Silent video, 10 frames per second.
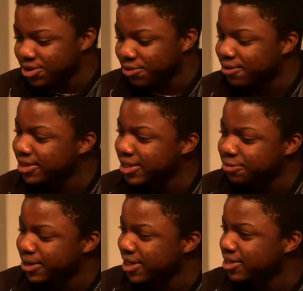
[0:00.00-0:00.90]
to a friend's house,
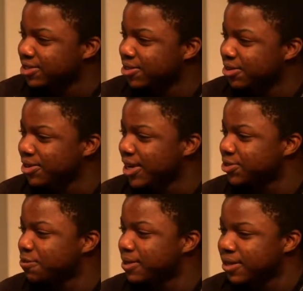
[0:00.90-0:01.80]
play that song. You guys will
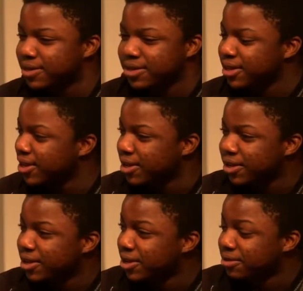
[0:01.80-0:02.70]
be
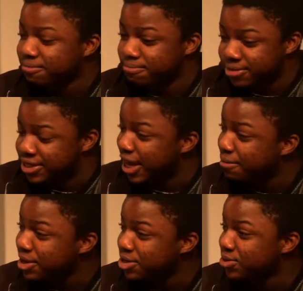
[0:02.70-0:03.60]
jamming to